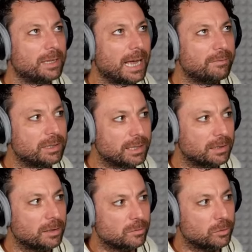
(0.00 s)
have the
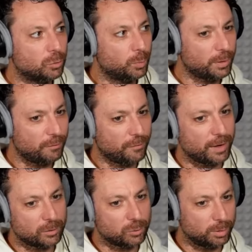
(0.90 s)
tendency to
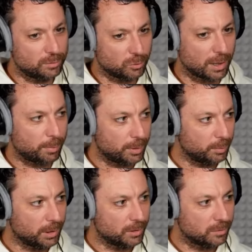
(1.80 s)
prefer to be scrappy
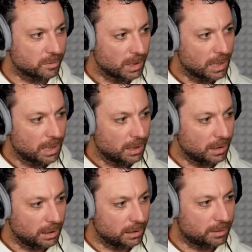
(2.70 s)
because
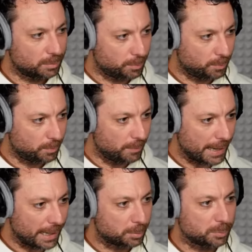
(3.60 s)
it
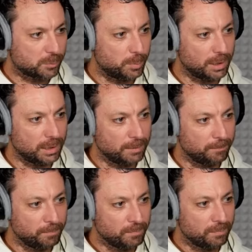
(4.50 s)
helps me,
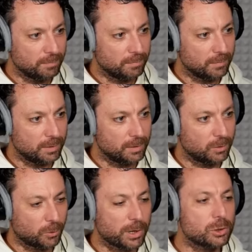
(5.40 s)

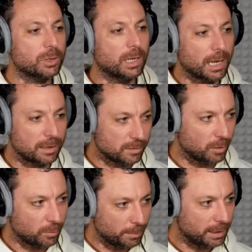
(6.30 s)
rationalizing
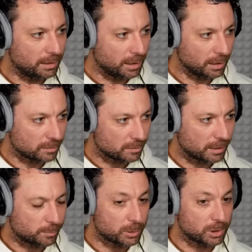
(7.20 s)
on many things,
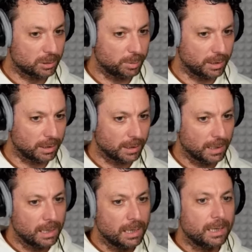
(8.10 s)
especially at the beginning.
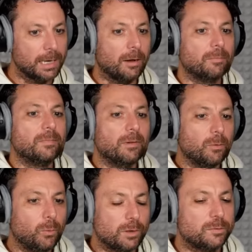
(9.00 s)
Now,
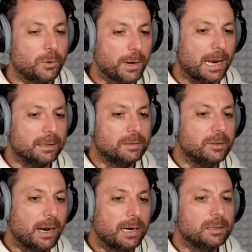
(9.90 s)
where's the reality? The
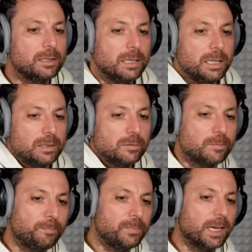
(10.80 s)
reality is
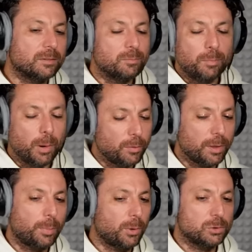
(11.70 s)
that both
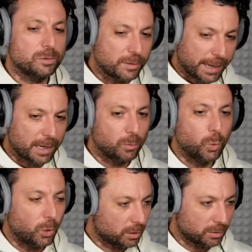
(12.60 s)
approaches can
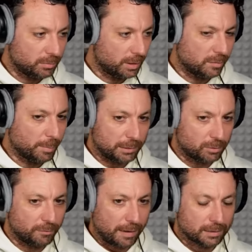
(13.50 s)
work, as a matter
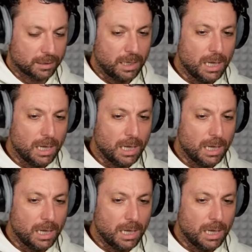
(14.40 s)
of fact.